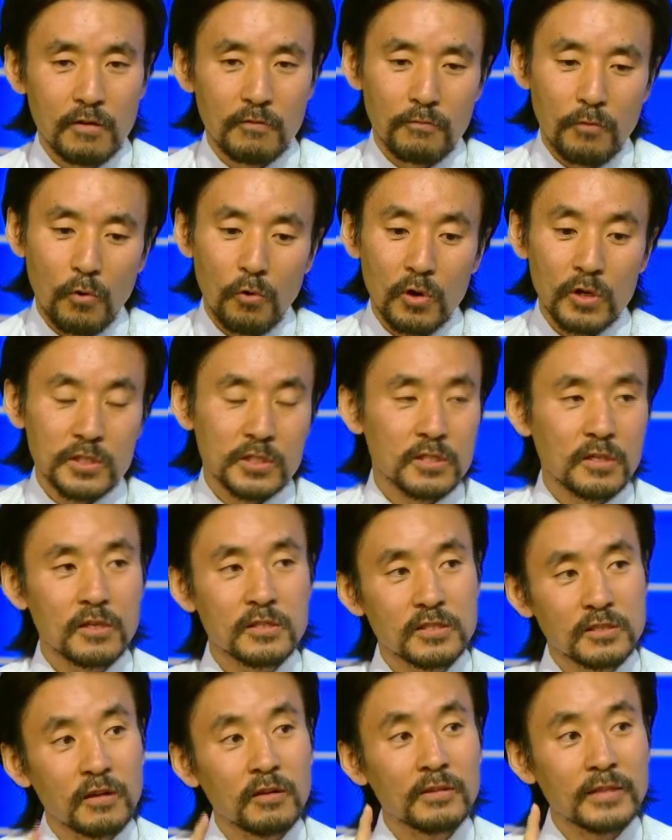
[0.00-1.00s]
for
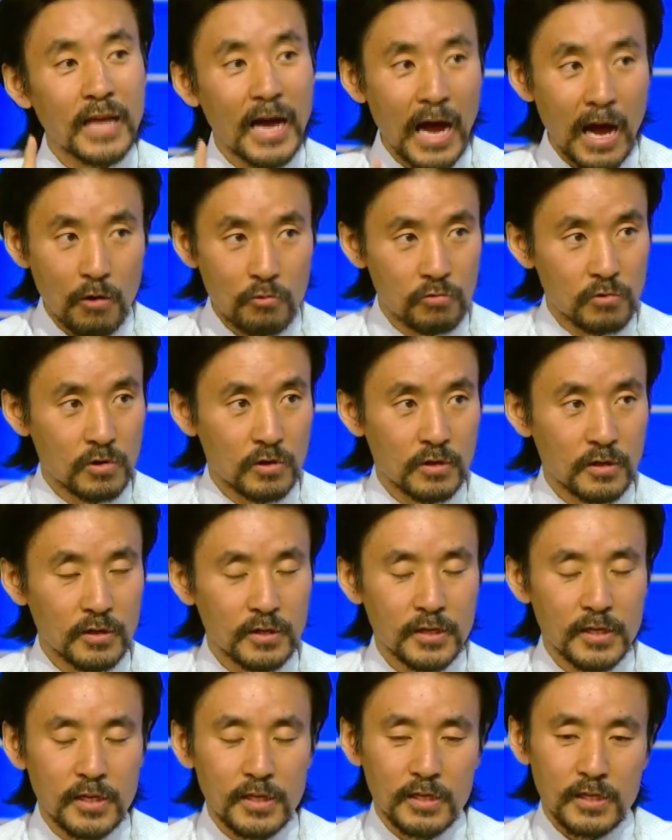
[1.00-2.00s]
just an hour
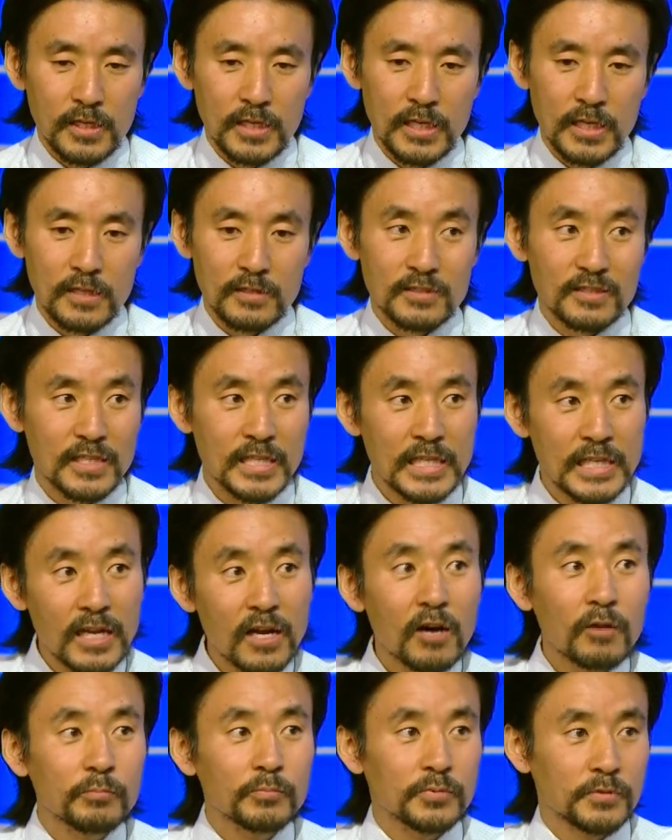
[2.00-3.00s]
is
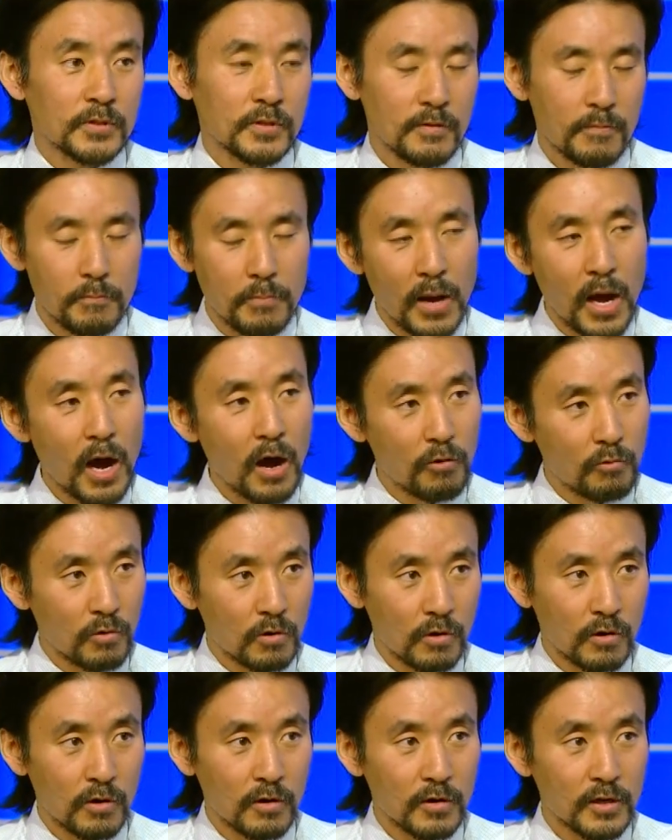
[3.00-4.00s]
enough
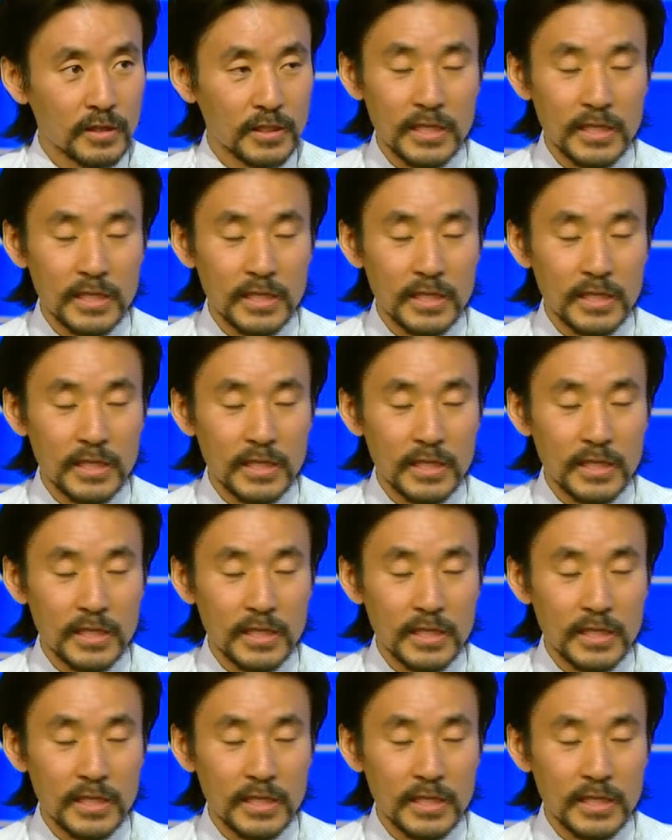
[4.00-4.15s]
power.